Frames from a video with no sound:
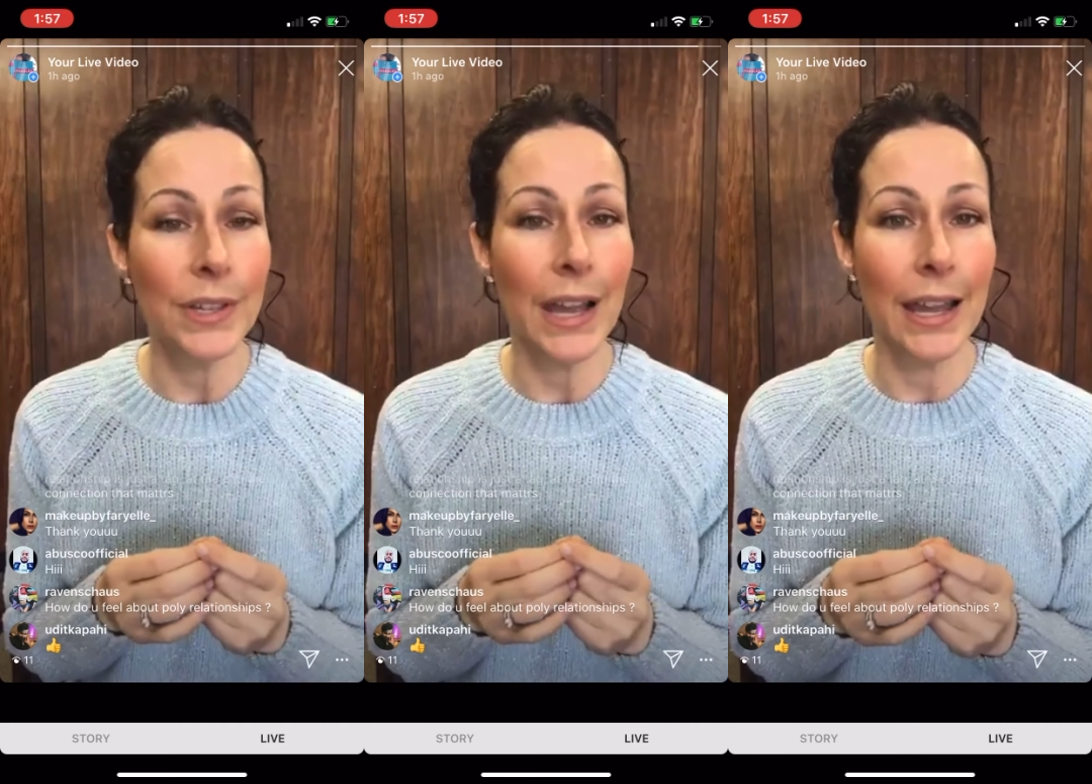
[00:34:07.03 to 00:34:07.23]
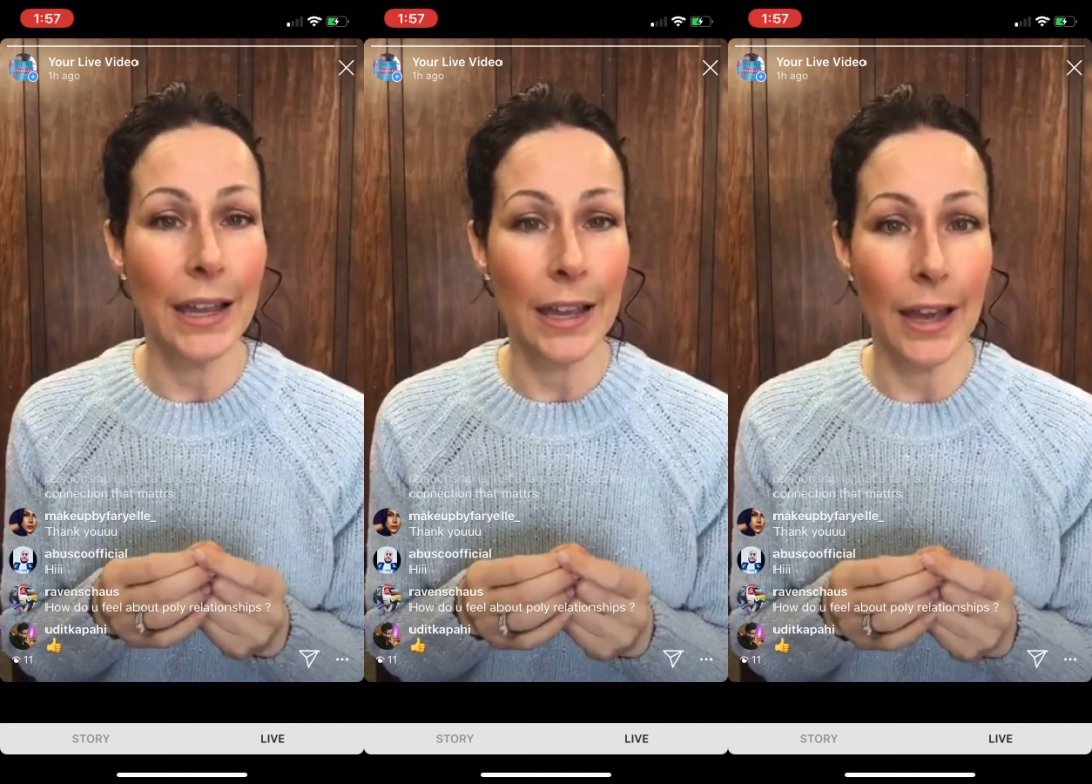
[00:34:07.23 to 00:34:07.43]

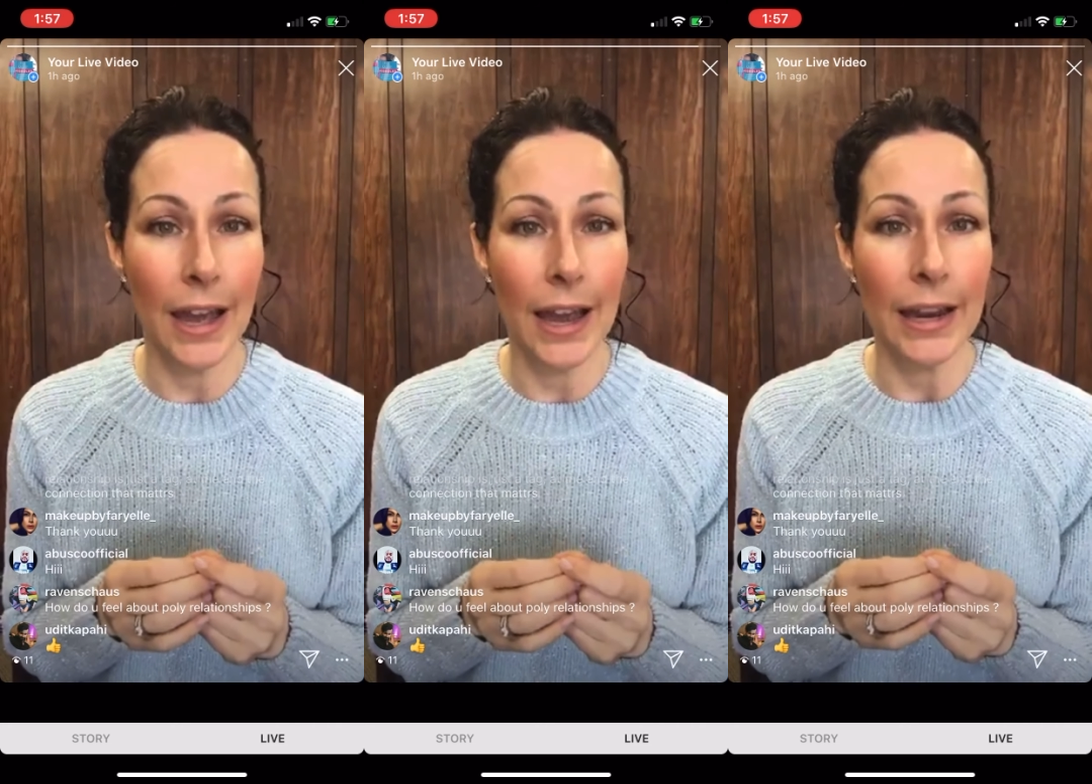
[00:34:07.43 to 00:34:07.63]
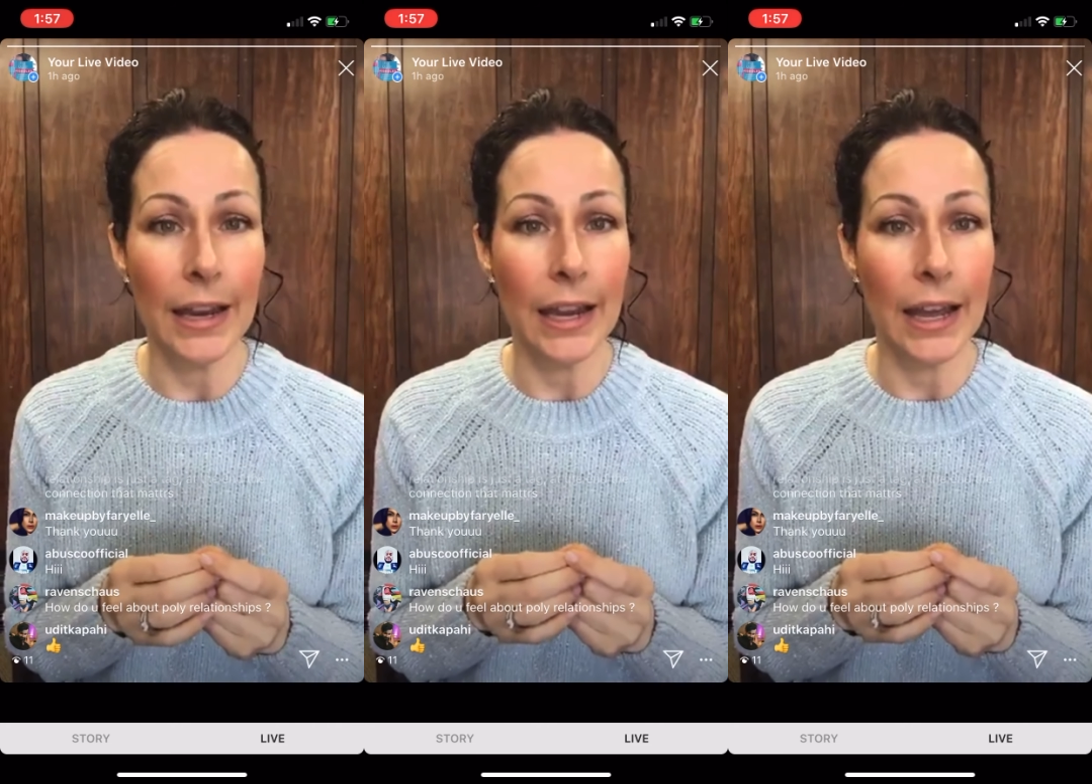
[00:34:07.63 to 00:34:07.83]
and
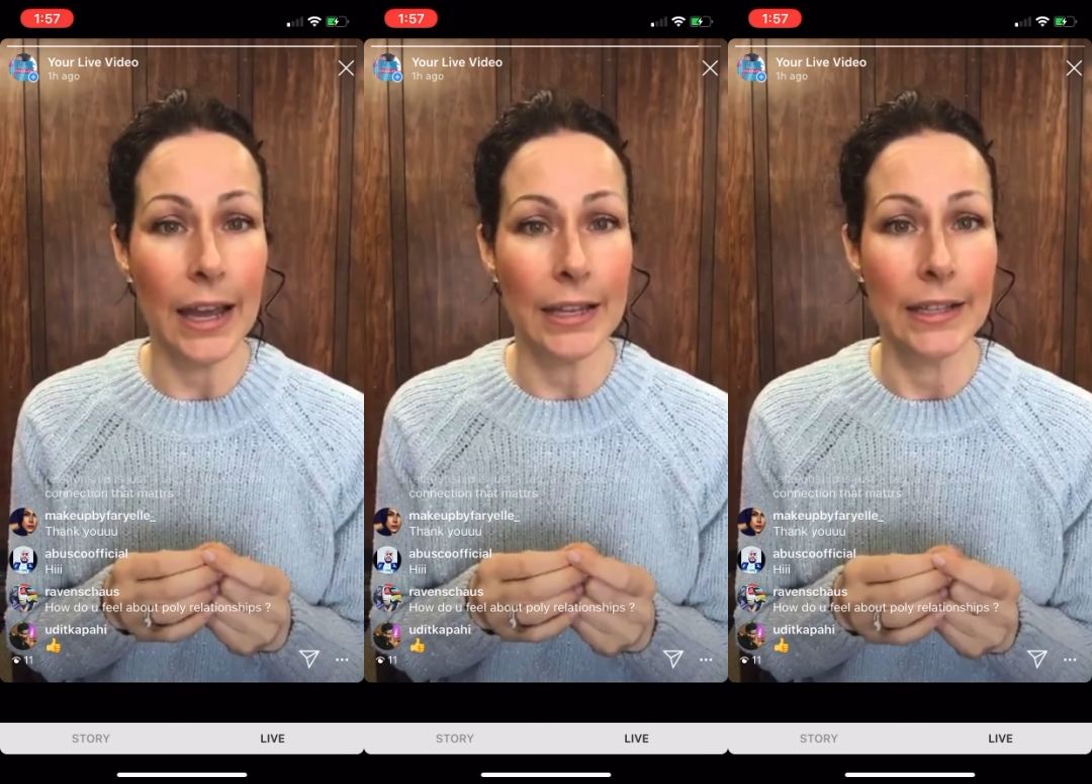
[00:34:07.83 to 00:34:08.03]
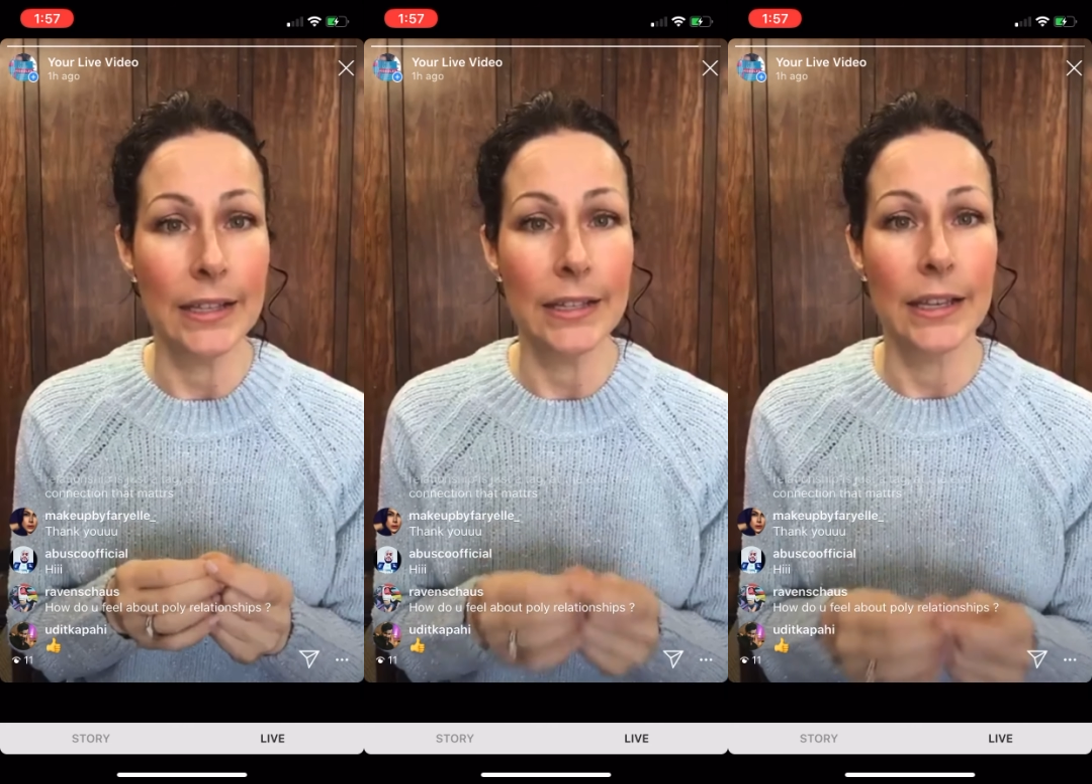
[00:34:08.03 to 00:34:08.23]

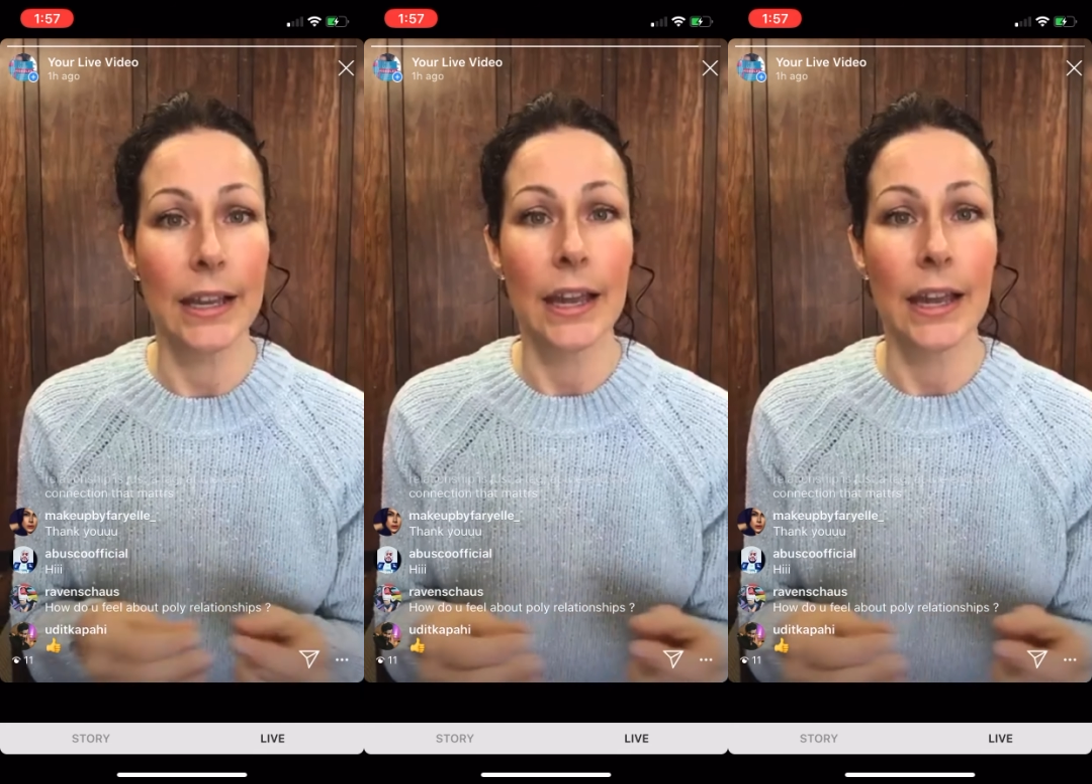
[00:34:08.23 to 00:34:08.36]
guidelines